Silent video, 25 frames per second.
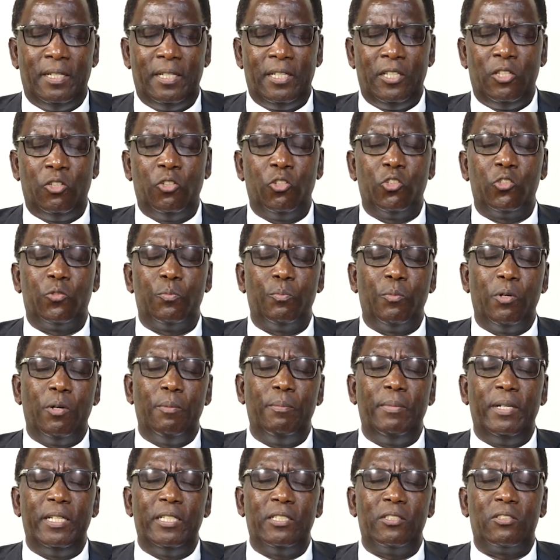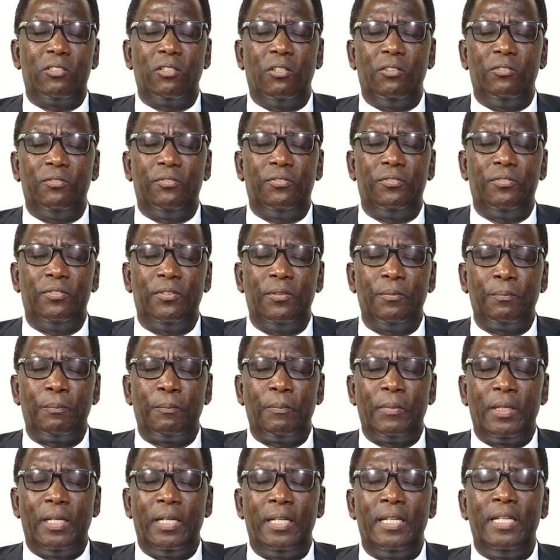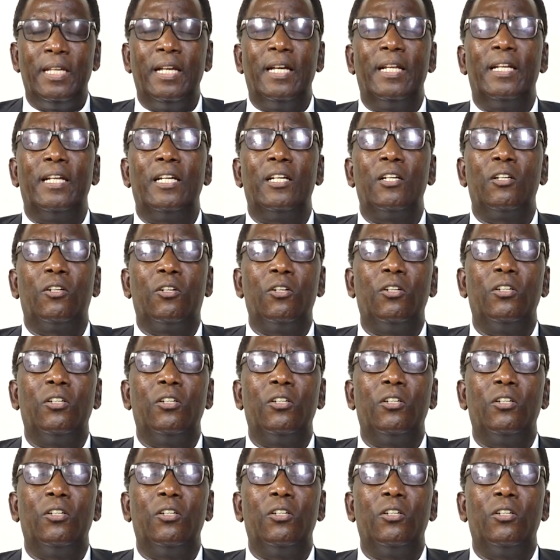in those moments of hearing